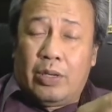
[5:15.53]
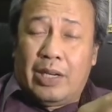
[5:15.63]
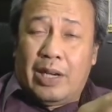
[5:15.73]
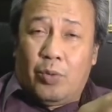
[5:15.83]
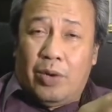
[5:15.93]

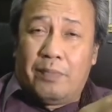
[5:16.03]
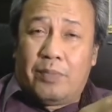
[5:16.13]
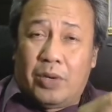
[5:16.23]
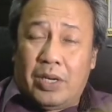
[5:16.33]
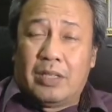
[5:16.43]
get one
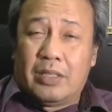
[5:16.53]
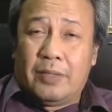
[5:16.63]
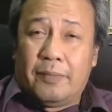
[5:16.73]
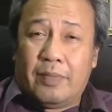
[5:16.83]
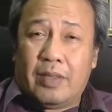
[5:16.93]

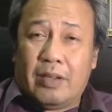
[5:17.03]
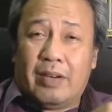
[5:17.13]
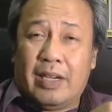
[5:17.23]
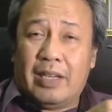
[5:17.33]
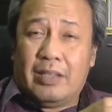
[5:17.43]
product,
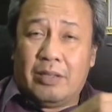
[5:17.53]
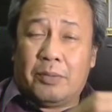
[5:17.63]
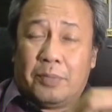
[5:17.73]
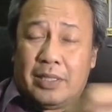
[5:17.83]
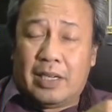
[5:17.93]
right? Your
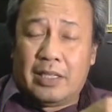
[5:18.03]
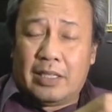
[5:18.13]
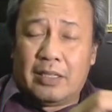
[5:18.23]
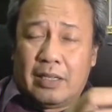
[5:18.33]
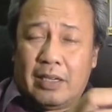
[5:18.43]

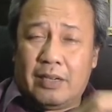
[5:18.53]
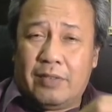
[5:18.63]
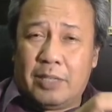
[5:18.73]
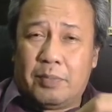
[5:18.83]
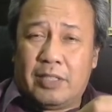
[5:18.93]
PCRs are
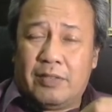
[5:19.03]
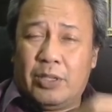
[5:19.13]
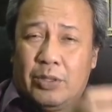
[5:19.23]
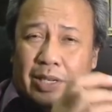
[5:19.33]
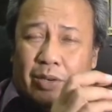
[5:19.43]
very specific,
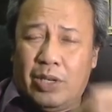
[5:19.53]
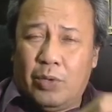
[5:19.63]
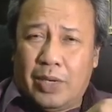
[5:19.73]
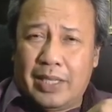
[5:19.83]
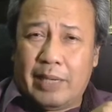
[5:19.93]
you get only
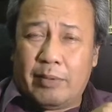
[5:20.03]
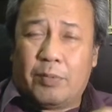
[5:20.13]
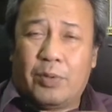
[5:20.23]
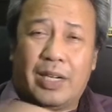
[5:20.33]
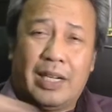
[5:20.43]
one type
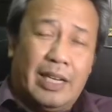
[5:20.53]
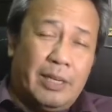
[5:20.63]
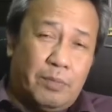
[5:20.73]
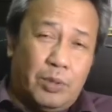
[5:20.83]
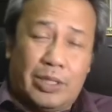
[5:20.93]
of product, and
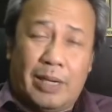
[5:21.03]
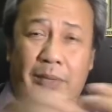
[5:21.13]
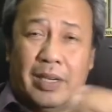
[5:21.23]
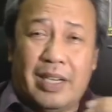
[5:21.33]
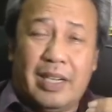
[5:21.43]
you put
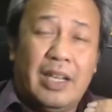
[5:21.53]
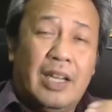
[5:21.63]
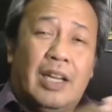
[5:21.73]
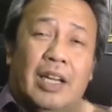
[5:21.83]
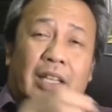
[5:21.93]
cybergreen,
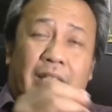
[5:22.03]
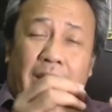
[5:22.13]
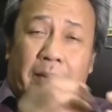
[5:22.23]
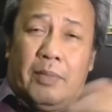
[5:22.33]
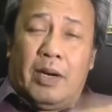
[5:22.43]
the
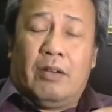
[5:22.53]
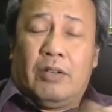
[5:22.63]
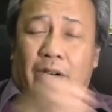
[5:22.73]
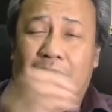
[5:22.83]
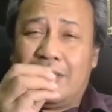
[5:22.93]

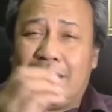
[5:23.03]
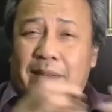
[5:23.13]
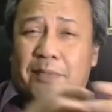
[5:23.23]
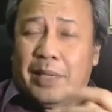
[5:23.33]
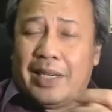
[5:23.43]
amount of
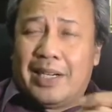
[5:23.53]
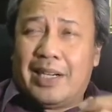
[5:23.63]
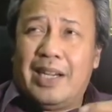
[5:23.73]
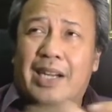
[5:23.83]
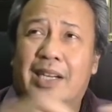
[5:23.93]

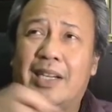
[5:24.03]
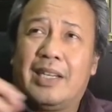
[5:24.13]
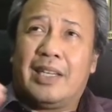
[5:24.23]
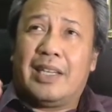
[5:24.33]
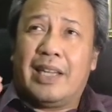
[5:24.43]
cybergreen
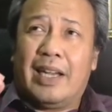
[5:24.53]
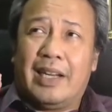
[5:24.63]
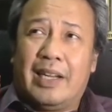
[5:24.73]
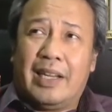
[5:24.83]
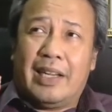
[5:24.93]
that
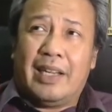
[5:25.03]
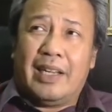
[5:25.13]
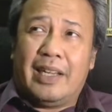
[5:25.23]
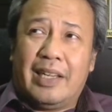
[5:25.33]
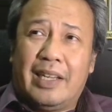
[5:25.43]

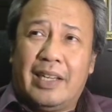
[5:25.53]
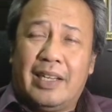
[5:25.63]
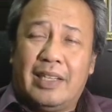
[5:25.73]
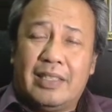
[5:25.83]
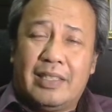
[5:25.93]

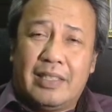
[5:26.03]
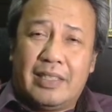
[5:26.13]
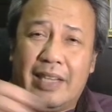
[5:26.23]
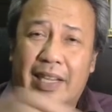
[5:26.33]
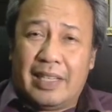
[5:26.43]

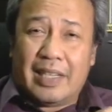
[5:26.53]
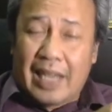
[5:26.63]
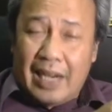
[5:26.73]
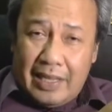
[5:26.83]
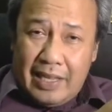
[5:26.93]
is
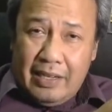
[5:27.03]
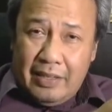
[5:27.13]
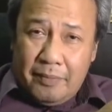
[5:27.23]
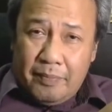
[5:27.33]
intercalating